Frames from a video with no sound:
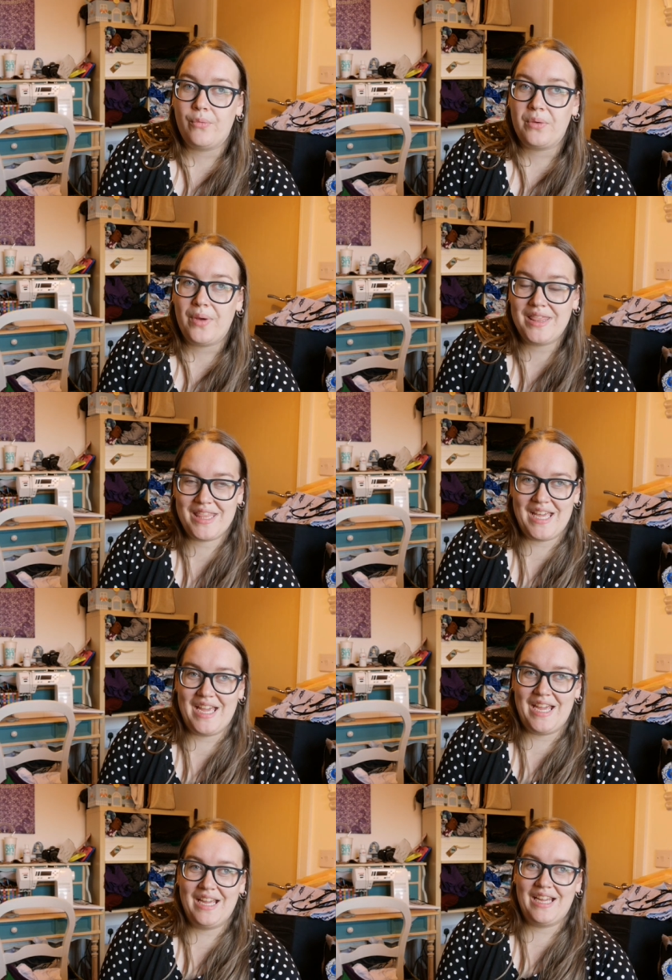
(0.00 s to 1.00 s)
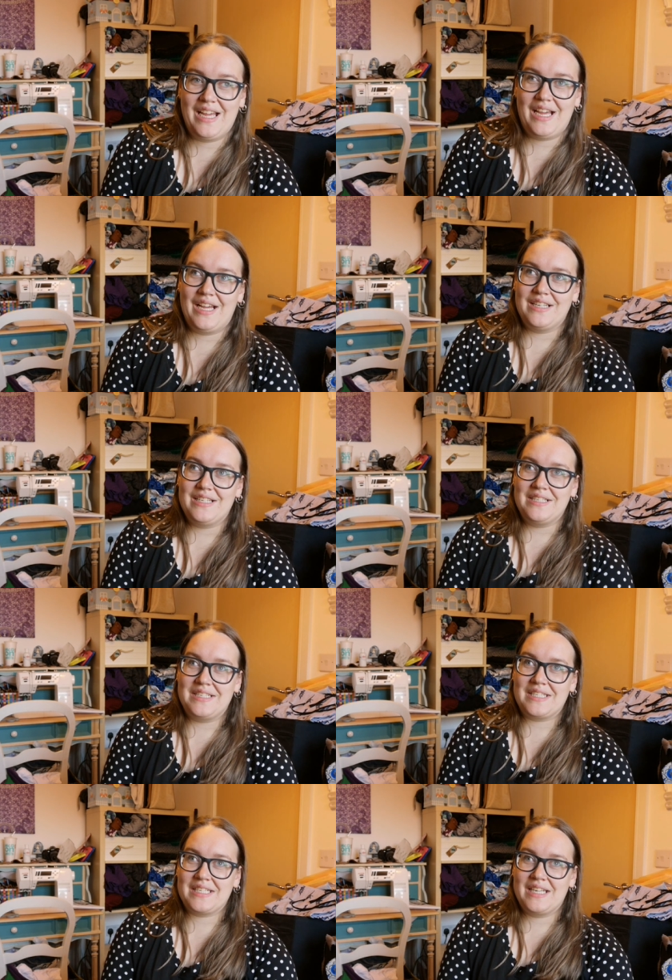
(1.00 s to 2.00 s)
We went there,
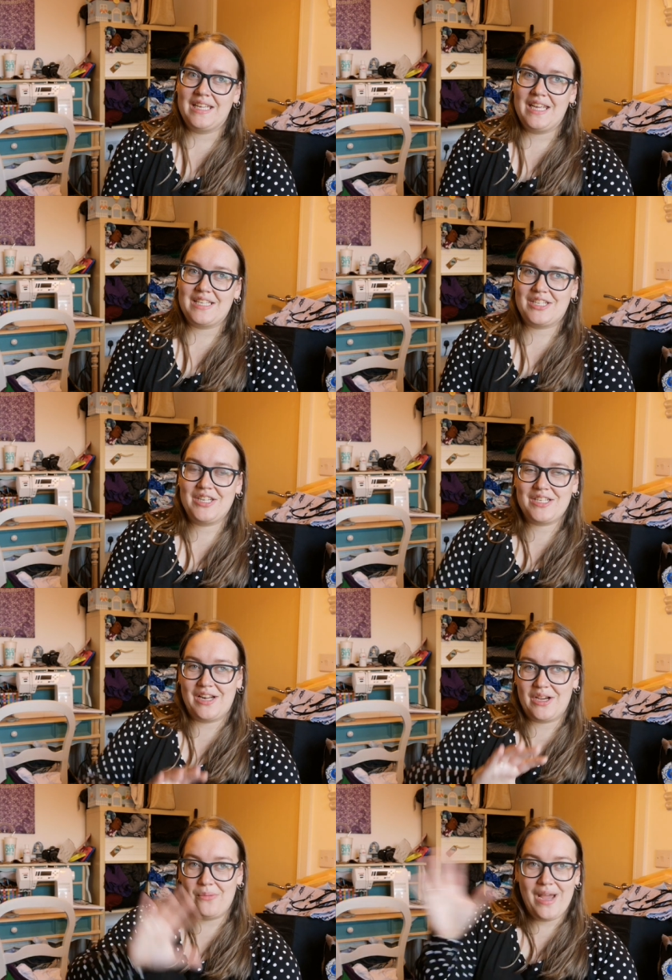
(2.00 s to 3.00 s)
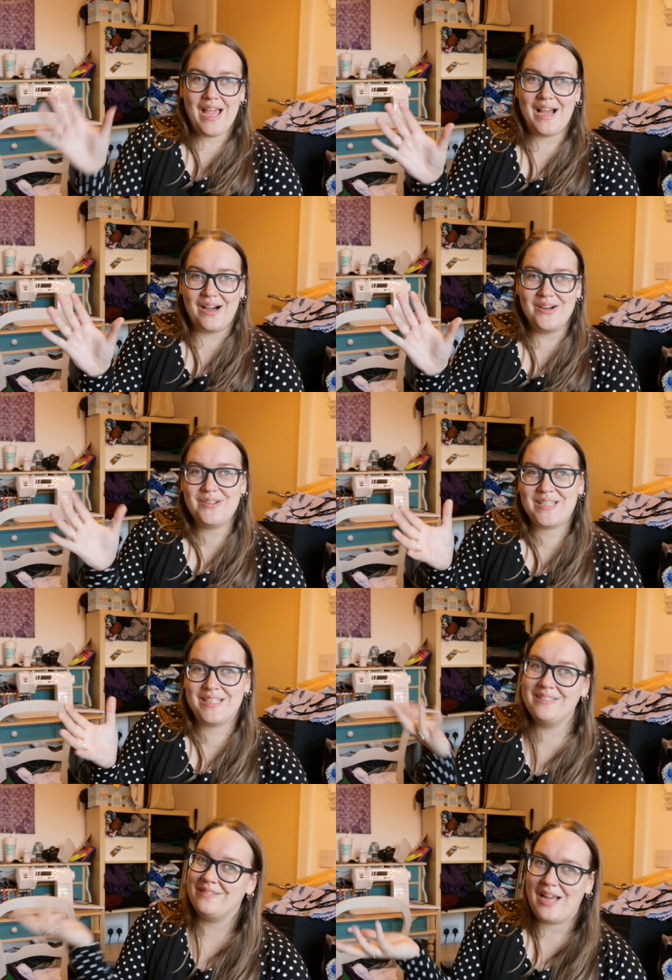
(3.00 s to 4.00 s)
and it's just like a
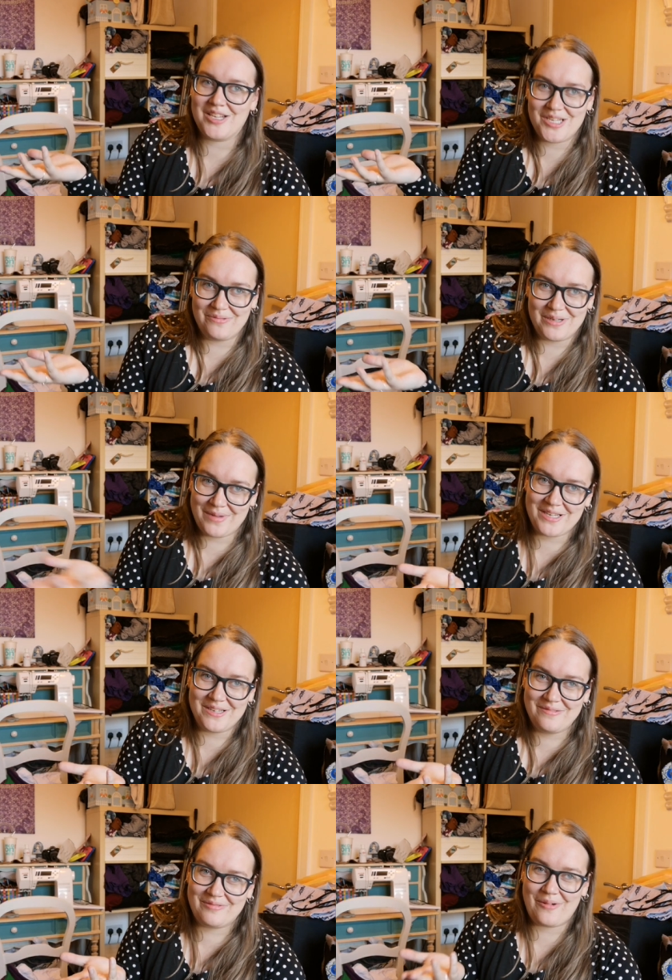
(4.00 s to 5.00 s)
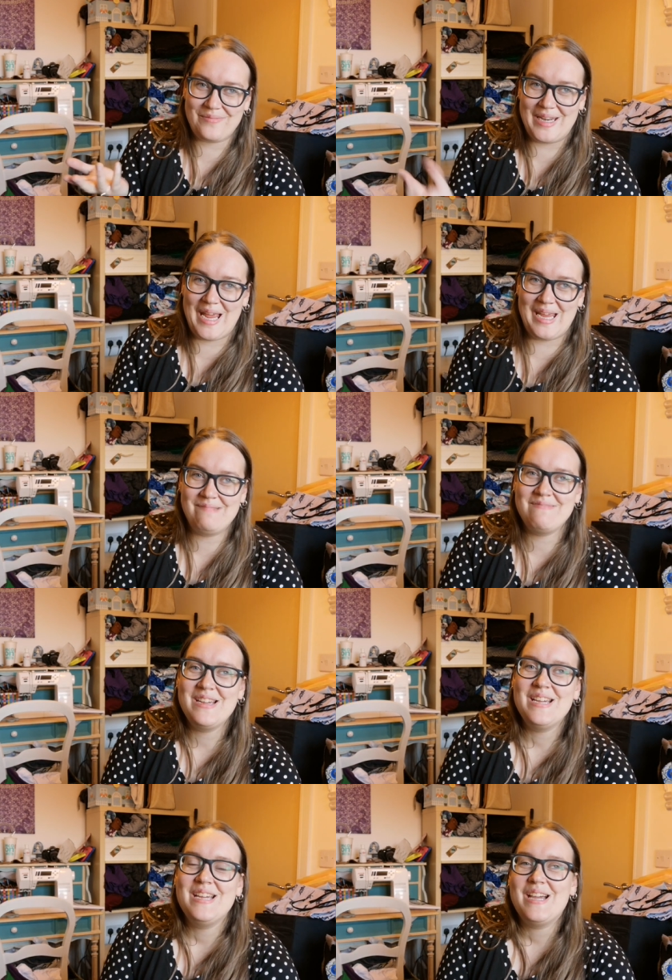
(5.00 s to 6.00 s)
warehouse, as you would imagine from the name.
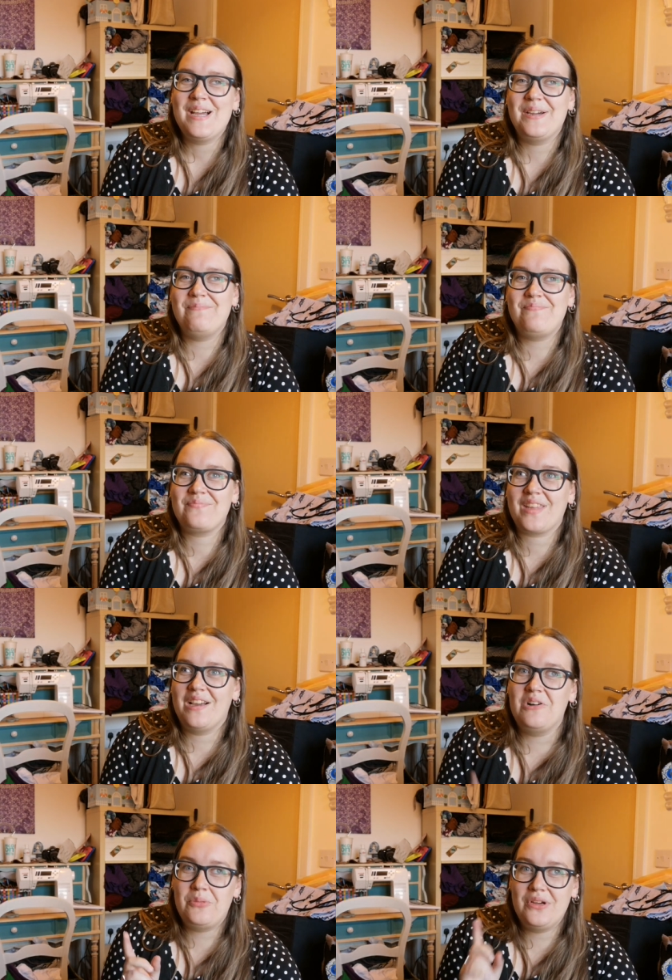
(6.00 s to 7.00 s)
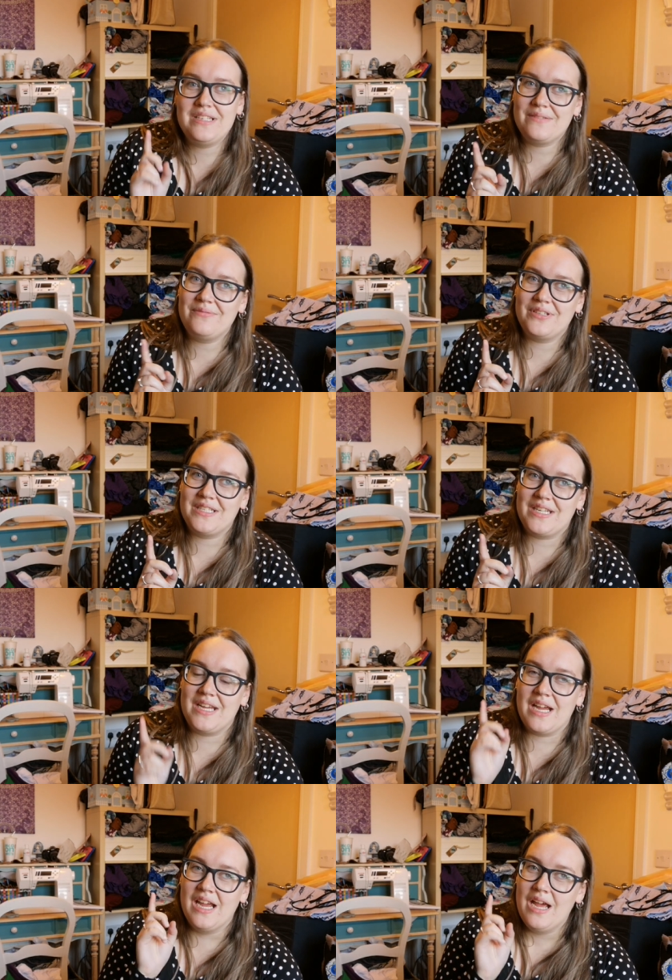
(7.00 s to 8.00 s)
I'll put in some footage
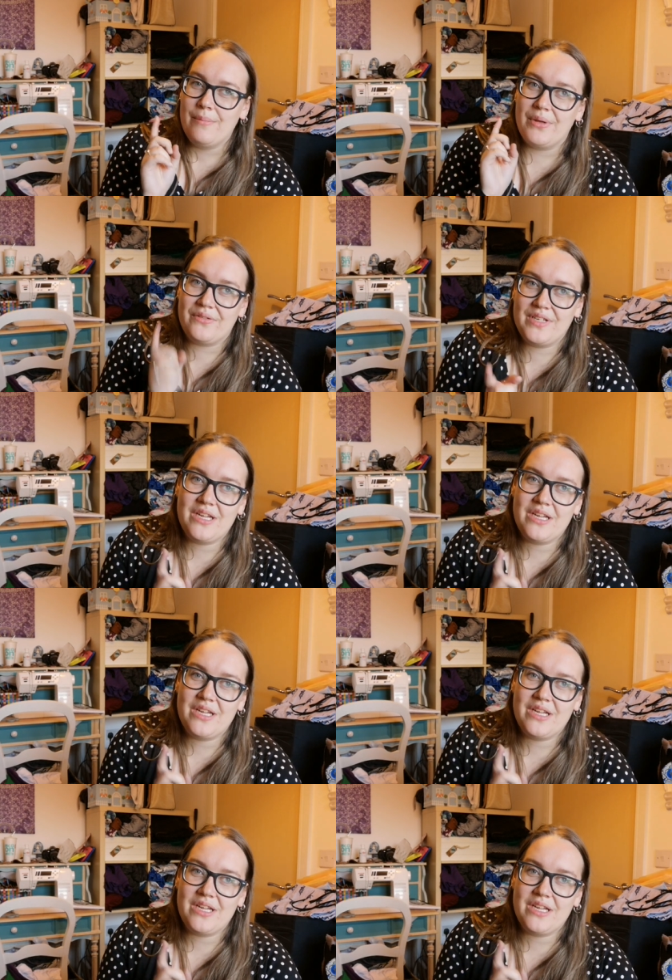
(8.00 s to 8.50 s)
here, but the